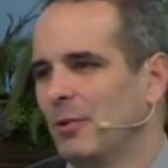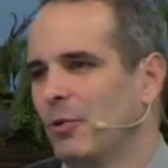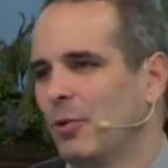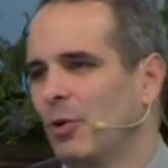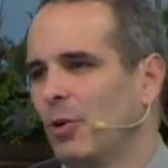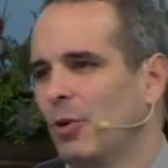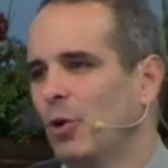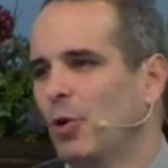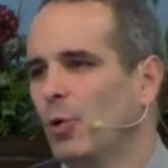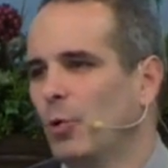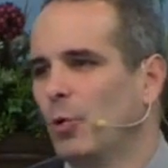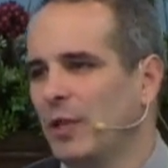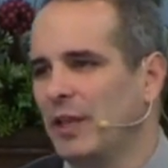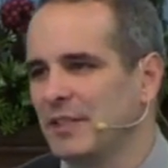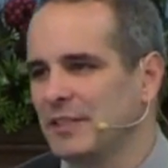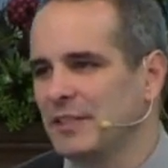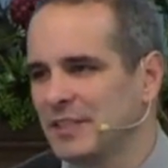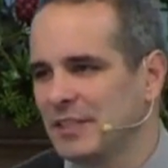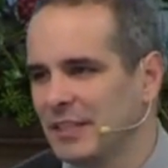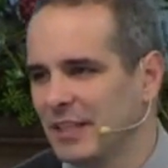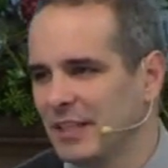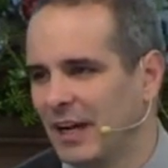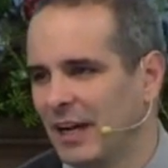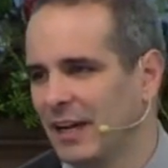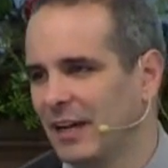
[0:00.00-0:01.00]
Who is
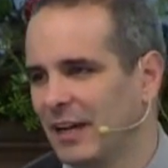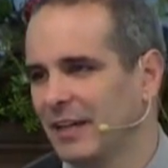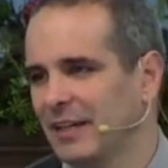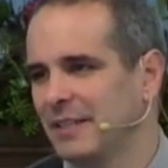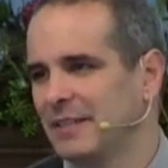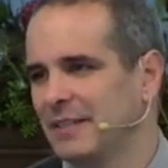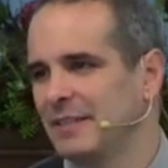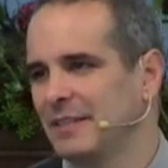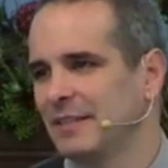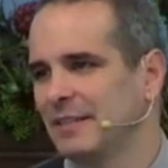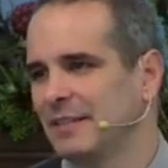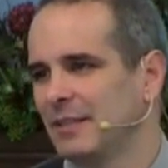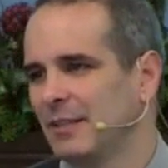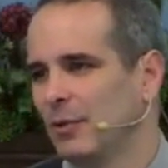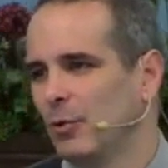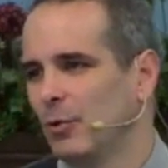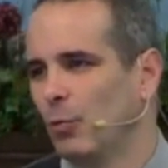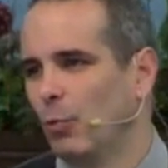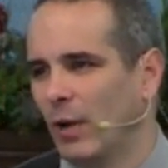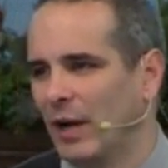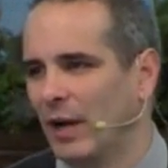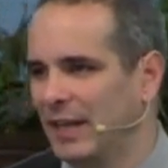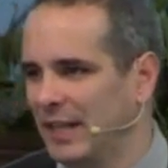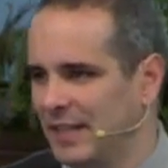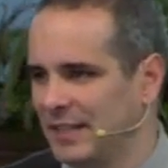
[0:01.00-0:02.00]
God?
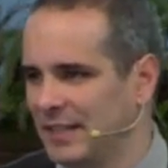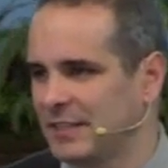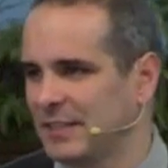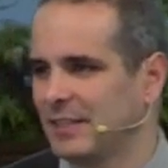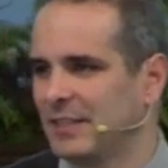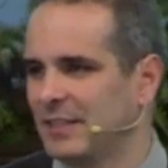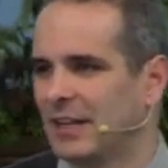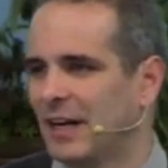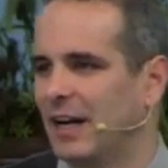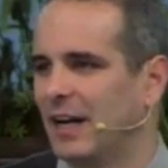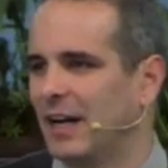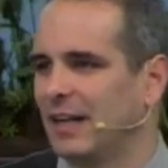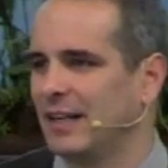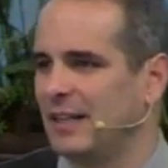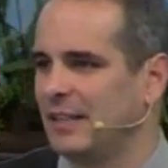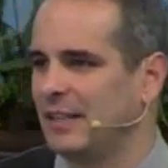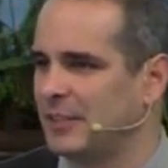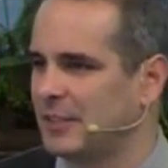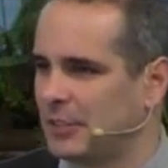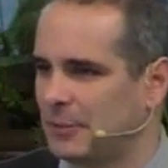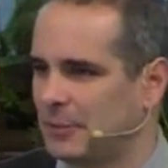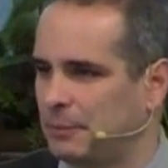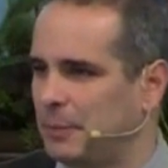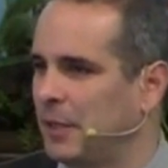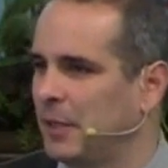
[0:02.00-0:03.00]
What is God? He's
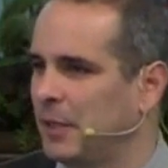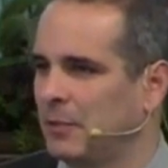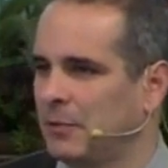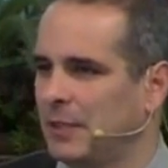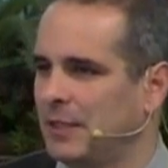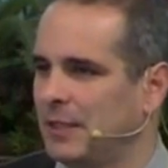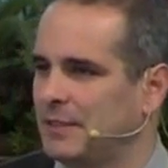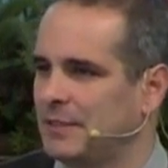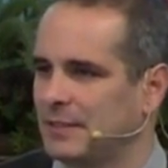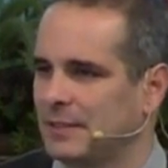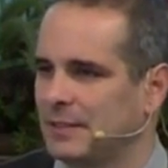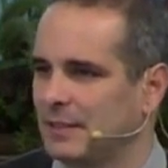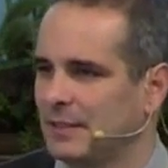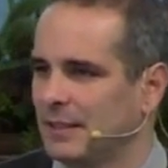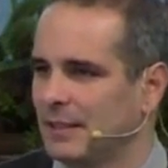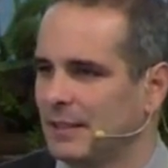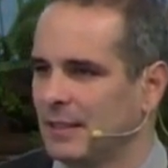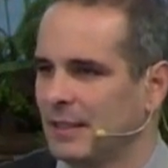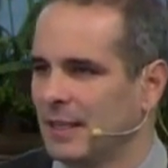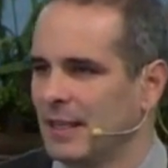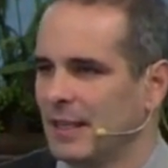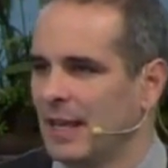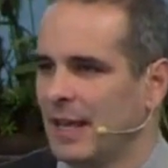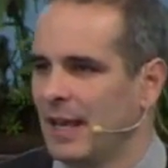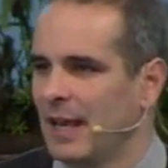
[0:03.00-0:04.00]
Spirit
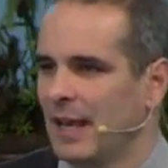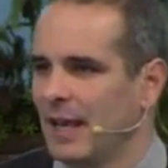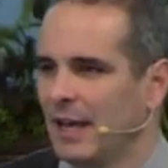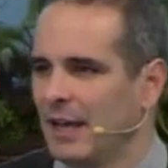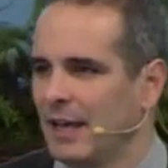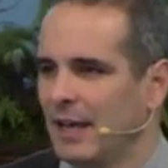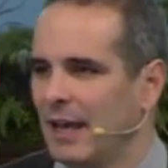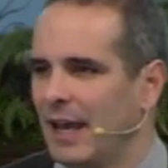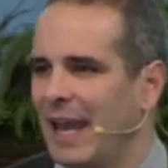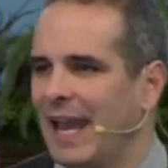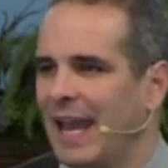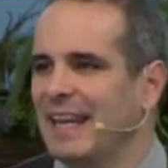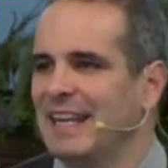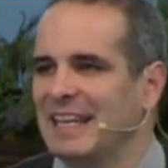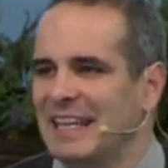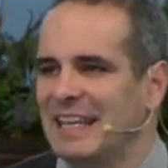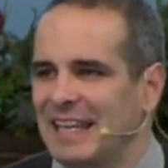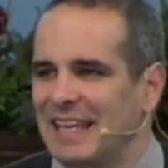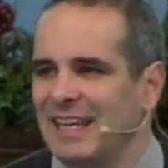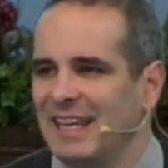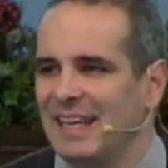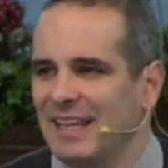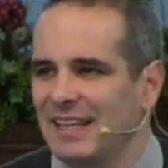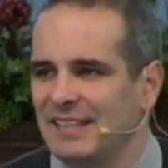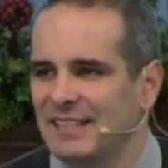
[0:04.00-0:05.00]
and
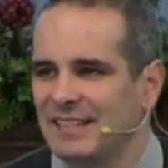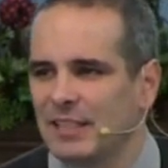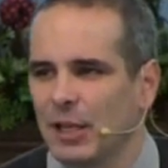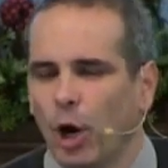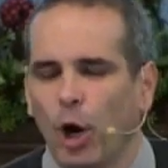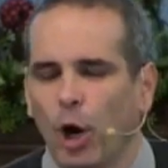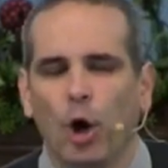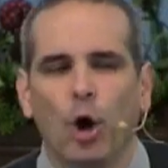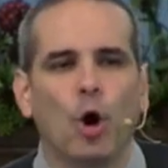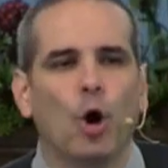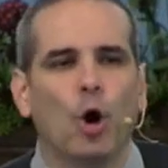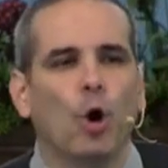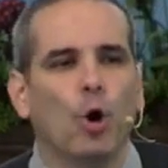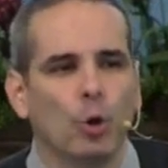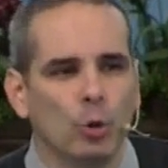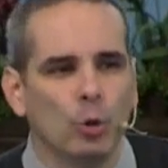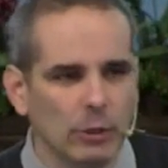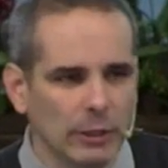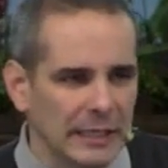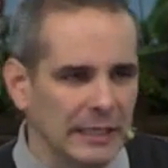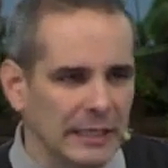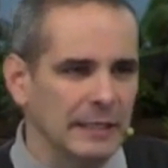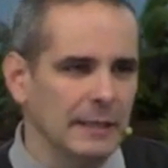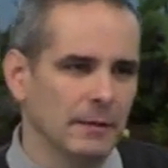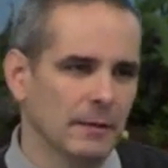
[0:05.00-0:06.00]
He is
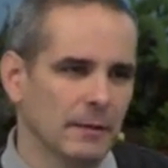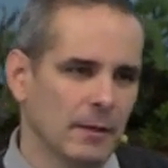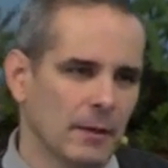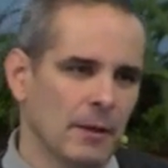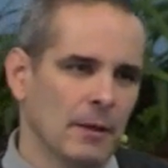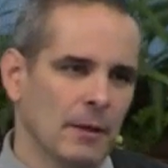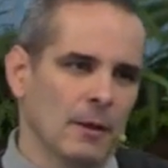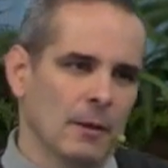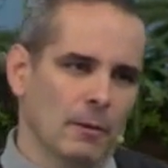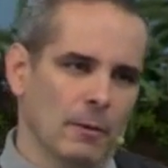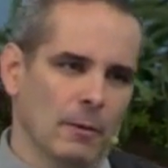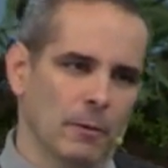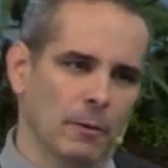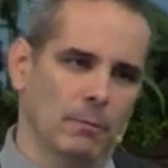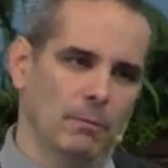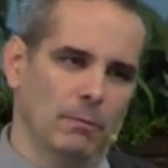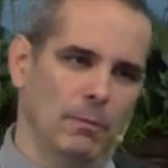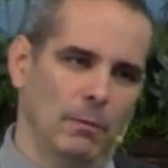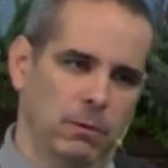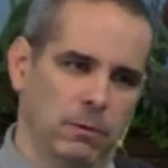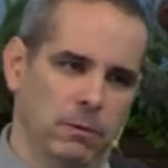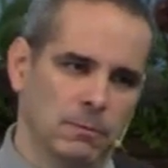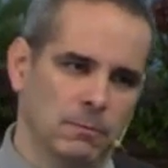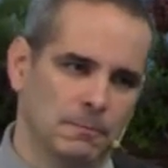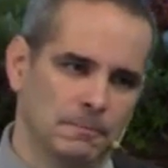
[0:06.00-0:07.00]
holy.
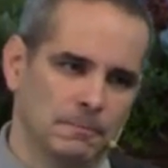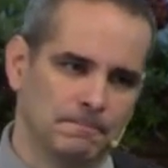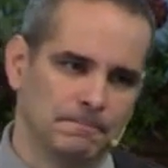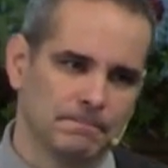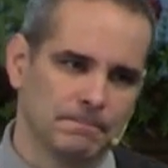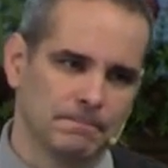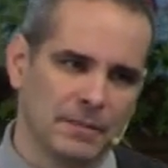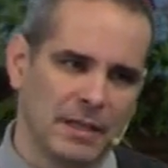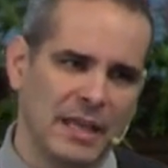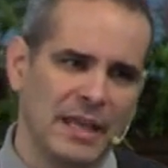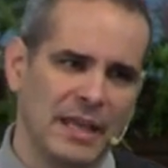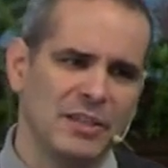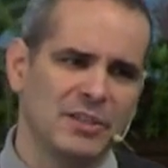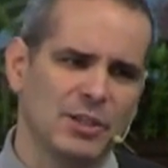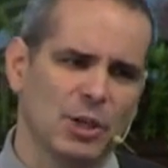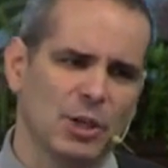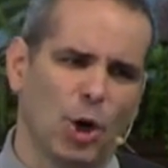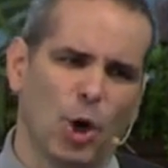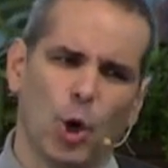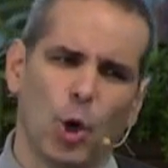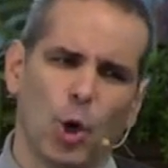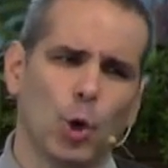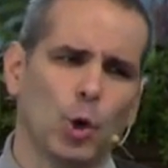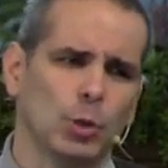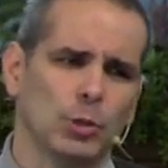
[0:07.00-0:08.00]
He's
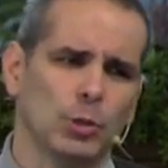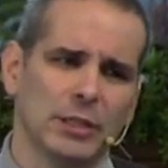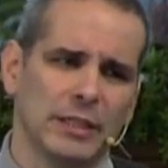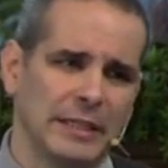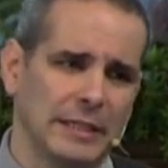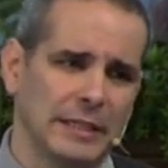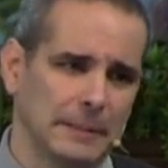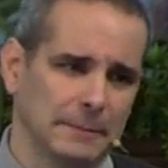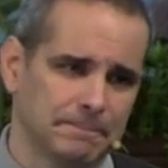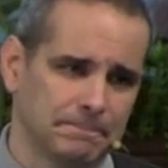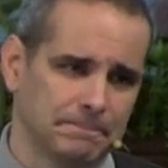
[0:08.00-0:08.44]
holy.